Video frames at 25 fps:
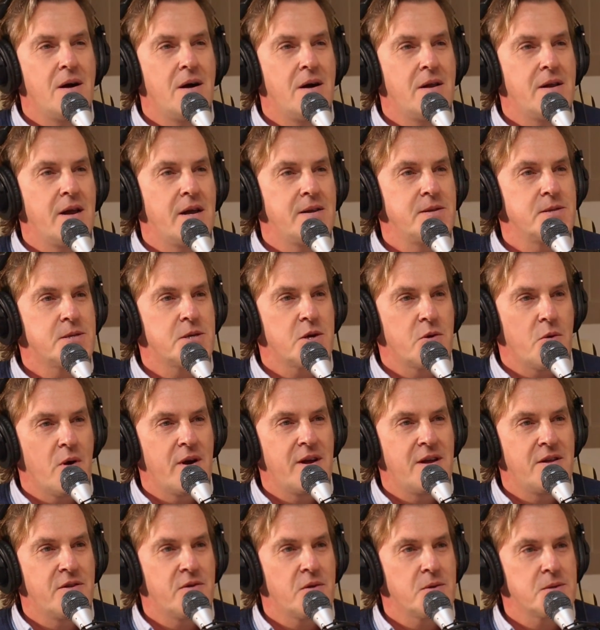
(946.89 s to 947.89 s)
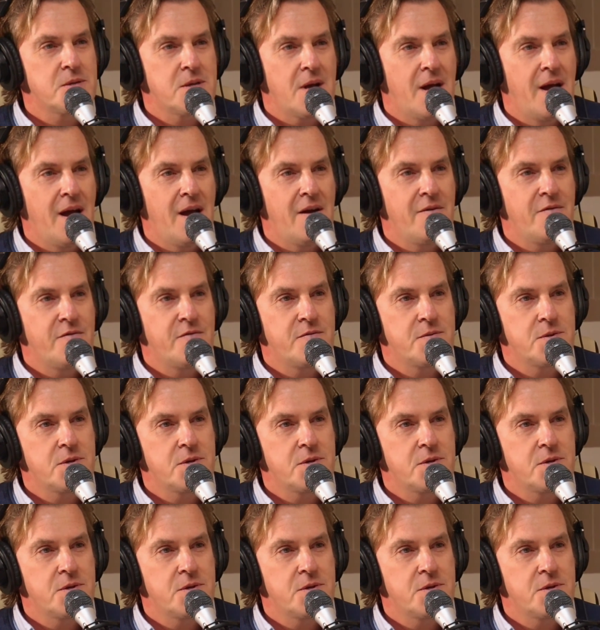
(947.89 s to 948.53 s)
and it's a great ethos to have.